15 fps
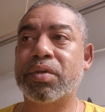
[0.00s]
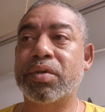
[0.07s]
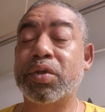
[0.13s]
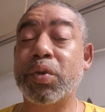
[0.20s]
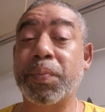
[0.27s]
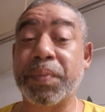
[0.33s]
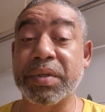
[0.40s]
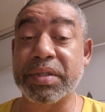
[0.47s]

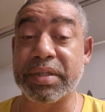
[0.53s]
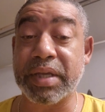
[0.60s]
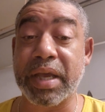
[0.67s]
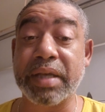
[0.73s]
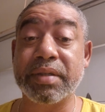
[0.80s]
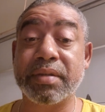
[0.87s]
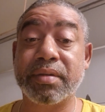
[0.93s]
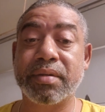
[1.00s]
to
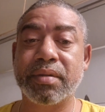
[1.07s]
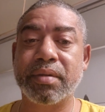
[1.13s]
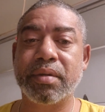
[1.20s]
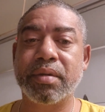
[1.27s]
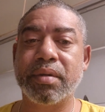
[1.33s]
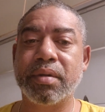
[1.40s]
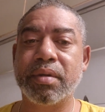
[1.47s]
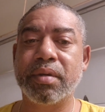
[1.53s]
possess,
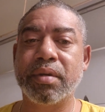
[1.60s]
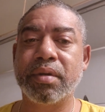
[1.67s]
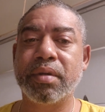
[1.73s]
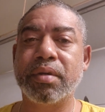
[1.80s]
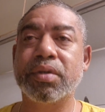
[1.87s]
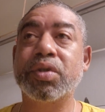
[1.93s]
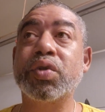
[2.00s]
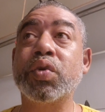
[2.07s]

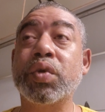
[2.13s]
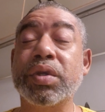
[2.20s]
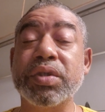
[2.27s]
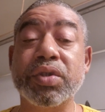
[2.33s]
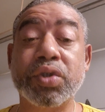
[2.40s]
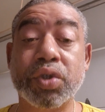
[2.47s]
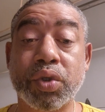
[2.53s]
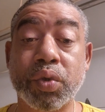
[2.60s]
to
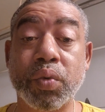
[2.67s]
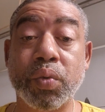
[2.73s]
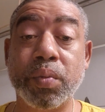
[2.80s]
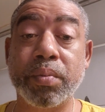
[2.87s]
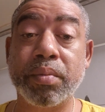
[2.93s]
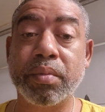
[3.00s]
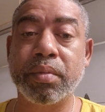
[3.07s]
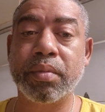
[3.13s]

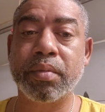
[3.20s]
consume,